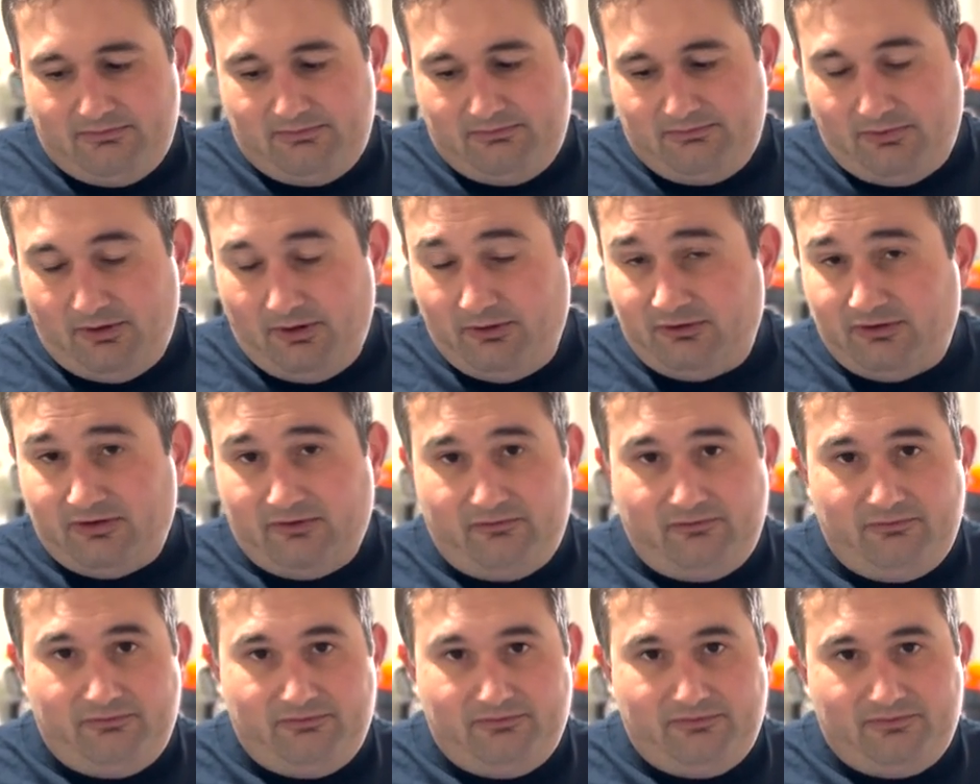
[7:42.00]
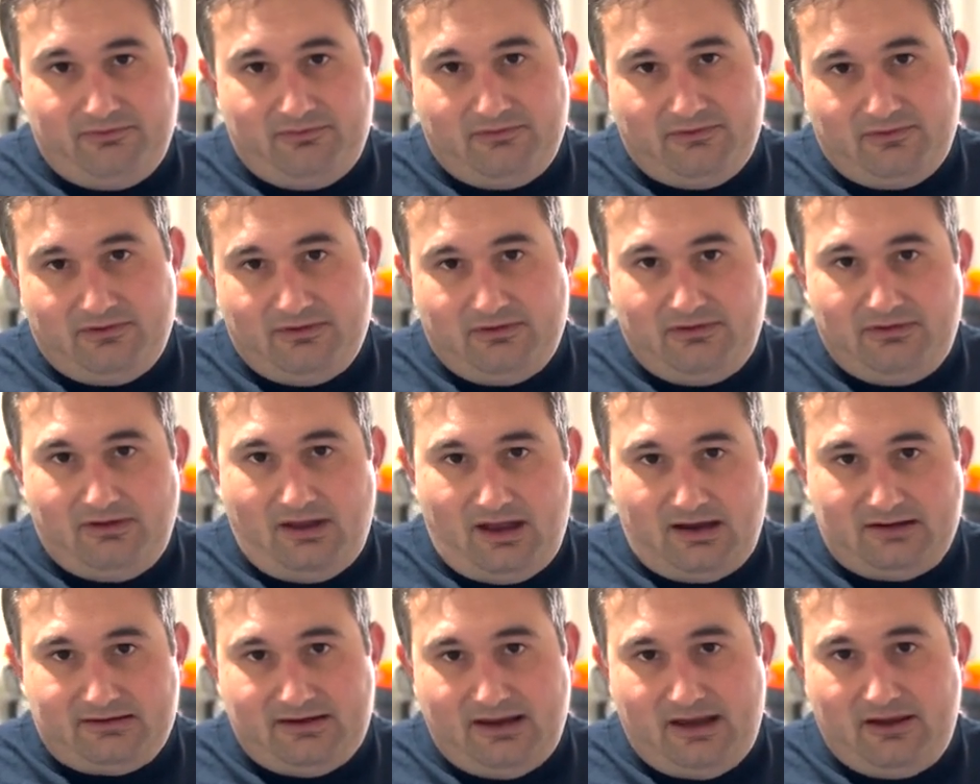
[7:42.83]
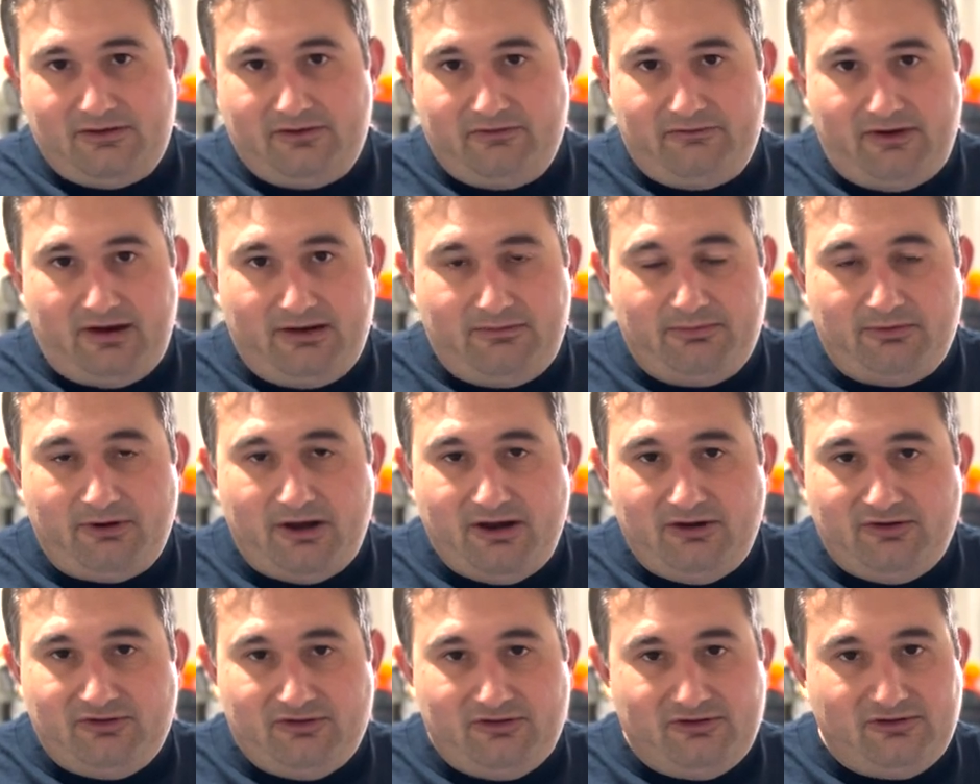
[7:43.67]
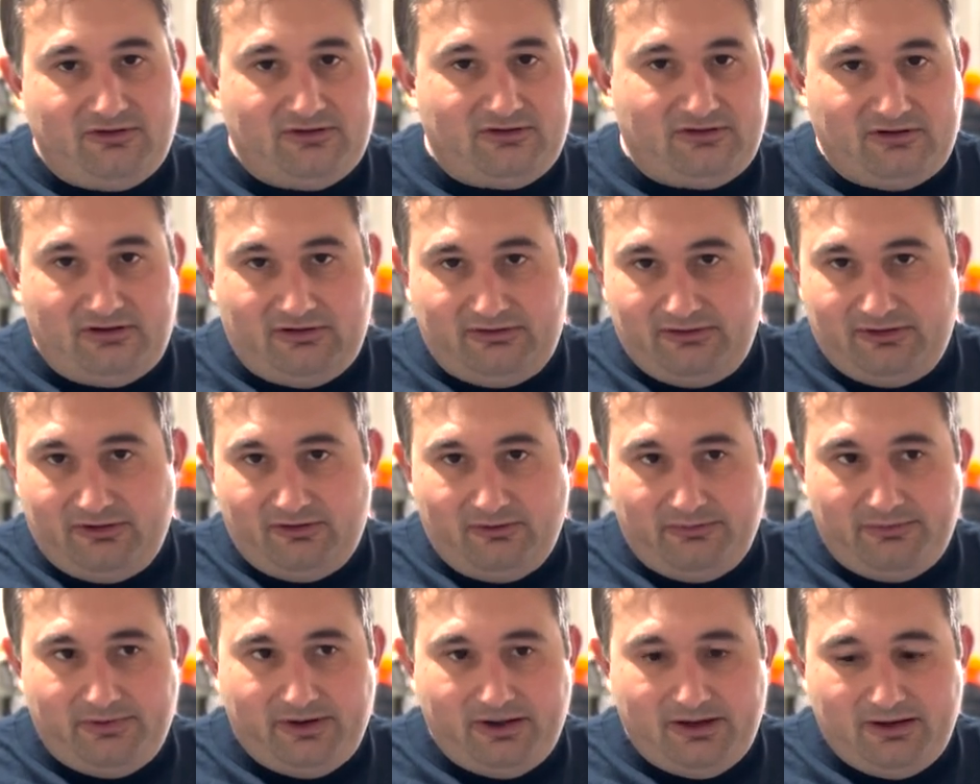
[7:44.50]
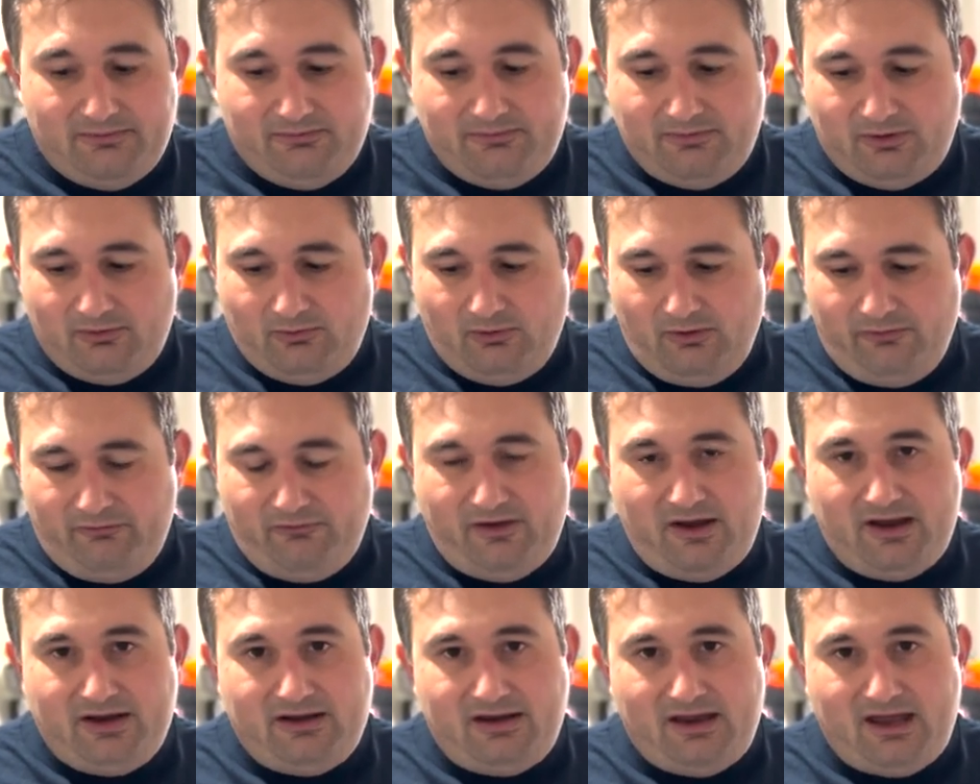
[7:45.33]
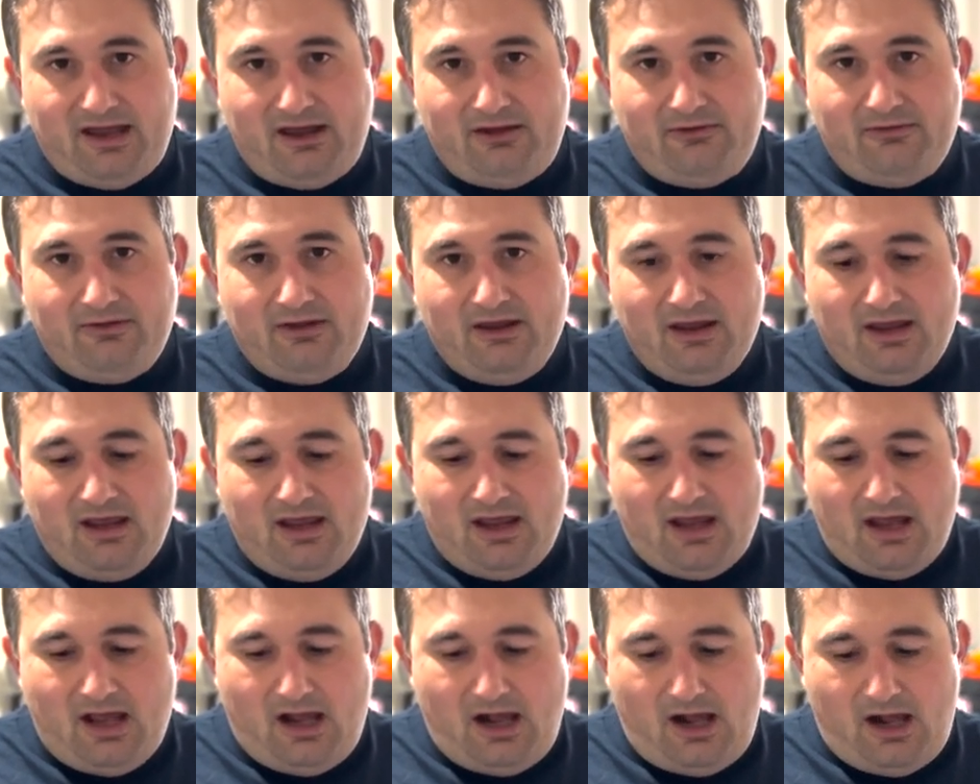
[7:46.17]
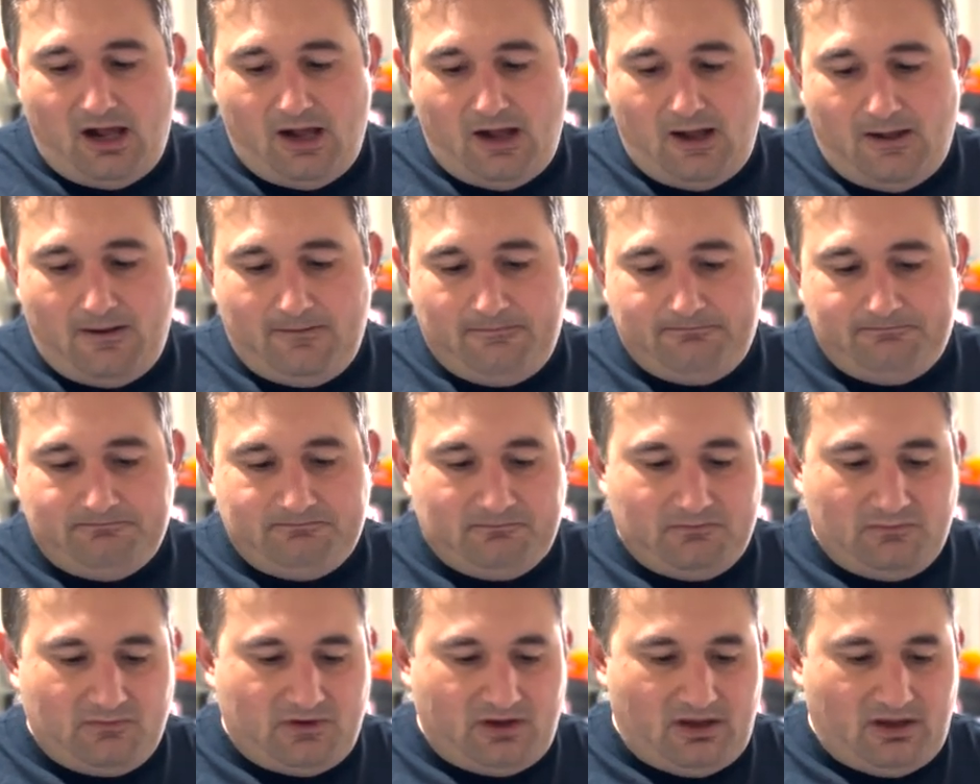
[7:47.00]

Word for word: Supposed to knock down the vibration just a little bit, but we'll find out um,